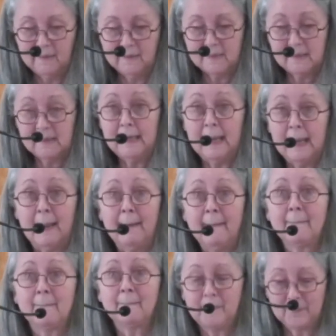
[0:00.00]
So,
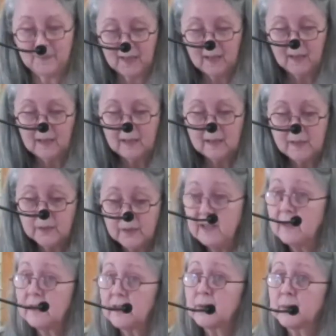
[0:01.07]
yeah,
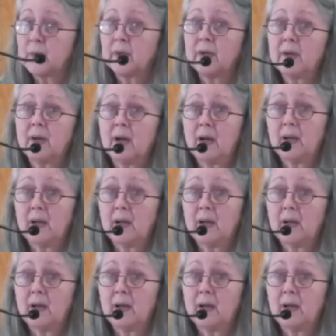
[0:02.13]
doing this work